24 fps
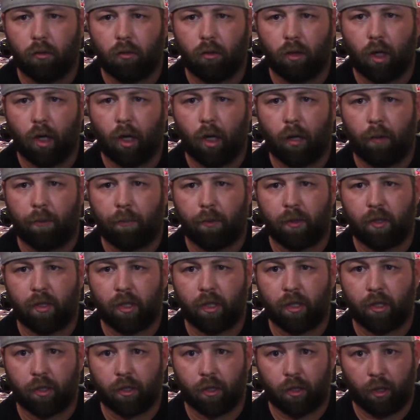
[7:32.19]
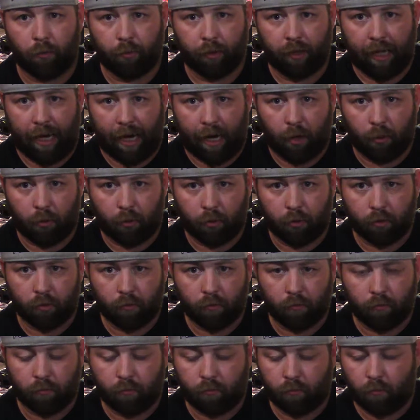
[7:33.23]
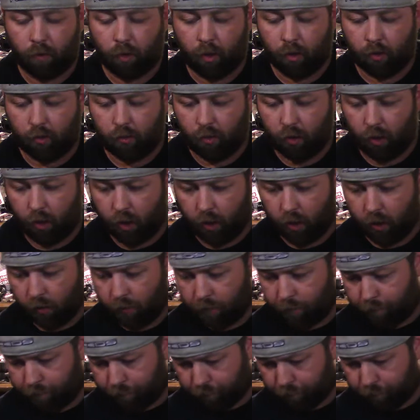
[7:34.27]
positions on the outer hub,